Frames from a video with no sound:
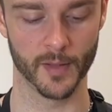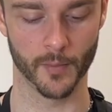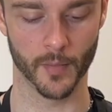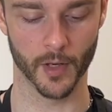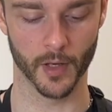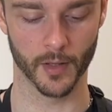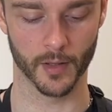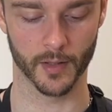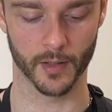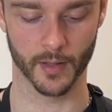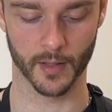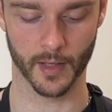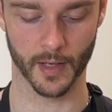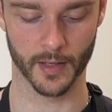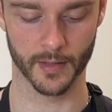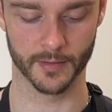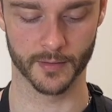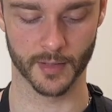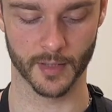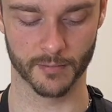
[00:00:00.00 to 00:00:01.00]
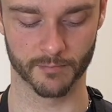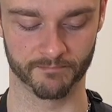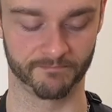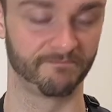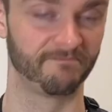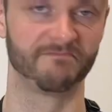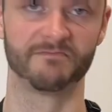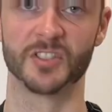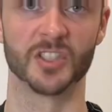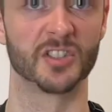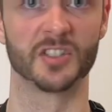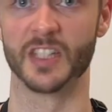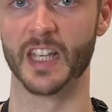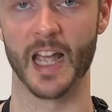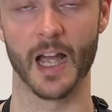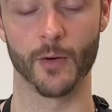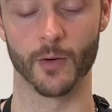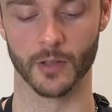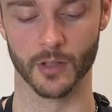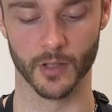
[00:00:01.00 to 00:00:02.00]
mark, kind of just see
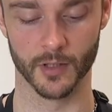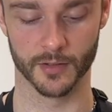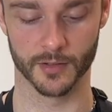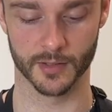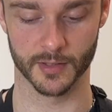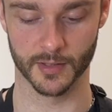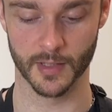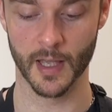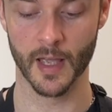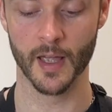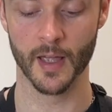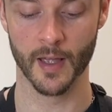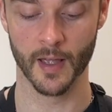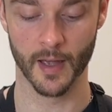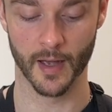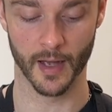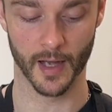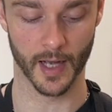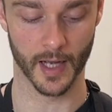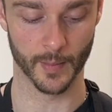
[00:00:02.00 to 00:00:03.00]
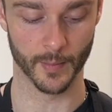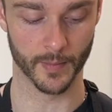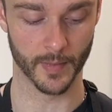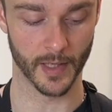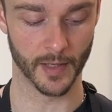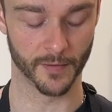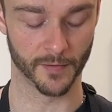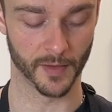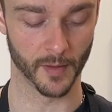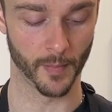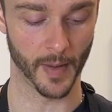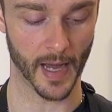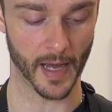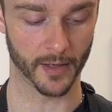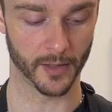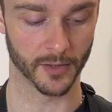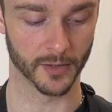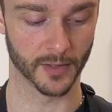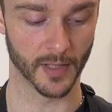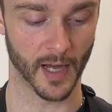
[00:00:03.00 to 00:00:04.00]
how it looks. If the
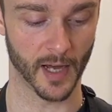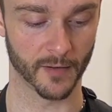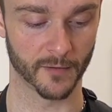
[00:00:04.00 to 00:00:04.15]
batter's not